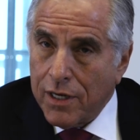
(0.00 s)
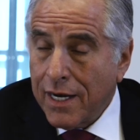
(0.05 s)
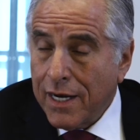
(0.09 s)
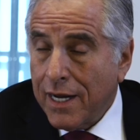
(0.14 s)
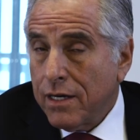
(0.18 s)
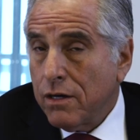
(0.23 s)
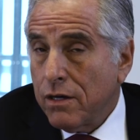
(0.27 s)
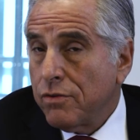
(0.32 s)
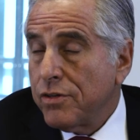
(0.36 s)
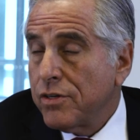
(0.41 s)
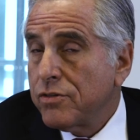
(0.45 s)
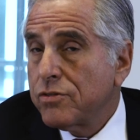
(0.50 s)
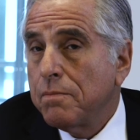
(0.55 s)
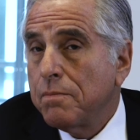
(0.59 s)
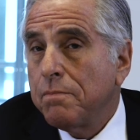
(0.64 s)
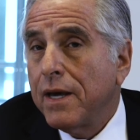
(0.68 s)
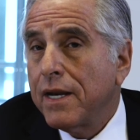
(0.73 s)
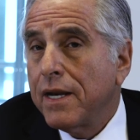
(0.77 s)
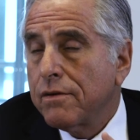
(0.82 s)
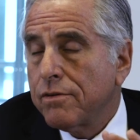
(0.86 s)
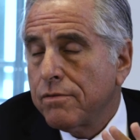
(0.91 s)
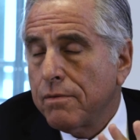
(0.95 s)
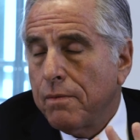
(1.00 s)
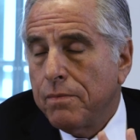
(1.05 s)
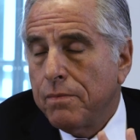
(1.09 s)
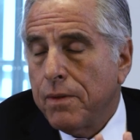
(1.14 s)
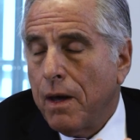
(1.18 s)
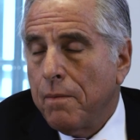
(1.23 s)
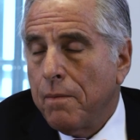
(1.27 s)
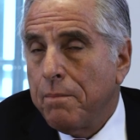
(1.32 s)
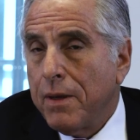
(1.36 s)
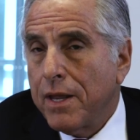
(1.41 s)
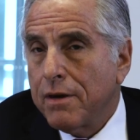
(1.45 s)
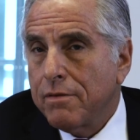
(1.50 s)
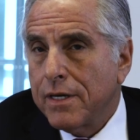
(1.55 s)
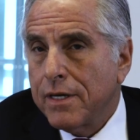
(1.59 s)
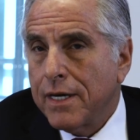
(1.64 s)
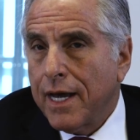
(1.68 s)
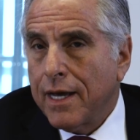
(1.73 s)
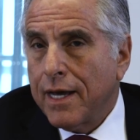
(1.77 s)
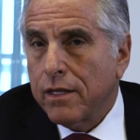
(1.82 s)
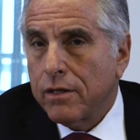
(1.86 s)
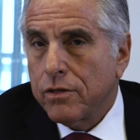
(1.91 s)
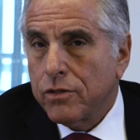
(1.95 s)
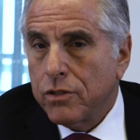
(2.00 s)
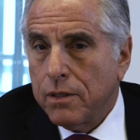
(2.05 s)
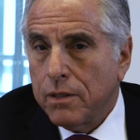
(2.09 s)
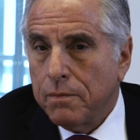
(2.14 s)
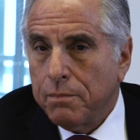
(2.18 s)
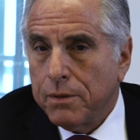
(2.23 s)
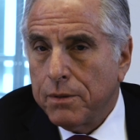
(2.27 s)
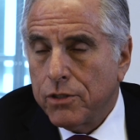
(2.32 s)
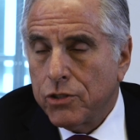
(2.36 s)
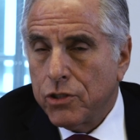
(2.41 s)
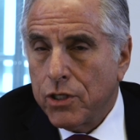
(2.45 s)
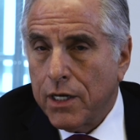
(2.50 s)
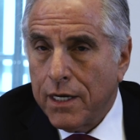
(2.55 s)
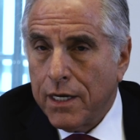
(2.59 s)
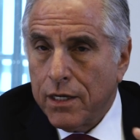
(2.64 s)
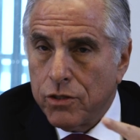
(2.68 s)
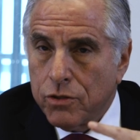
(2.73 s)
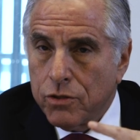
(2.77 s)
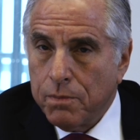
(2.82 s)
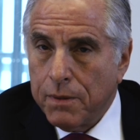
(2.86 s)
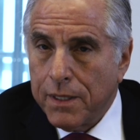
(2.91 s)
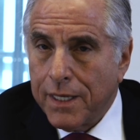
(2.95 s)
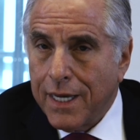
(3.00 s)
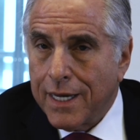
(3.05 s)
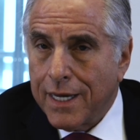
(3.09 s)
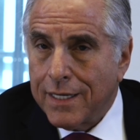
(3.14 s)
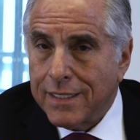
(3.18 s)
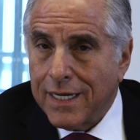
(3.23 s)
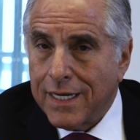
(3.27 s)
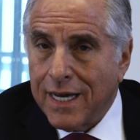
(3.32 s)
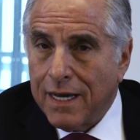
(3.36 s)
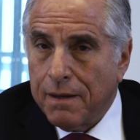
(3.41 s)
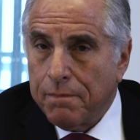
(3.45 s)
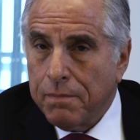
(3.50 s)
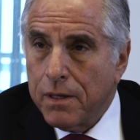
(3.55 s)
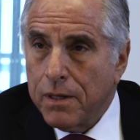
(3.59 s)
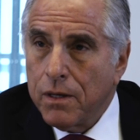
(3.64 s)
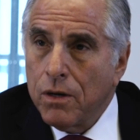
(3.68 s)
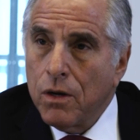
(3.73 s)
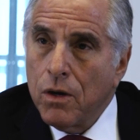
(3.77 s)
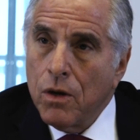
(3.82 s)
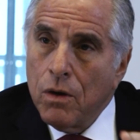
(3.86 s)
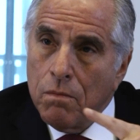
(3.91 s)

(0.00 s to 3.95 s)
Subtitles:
And I know there's a better analogy, but change began to happen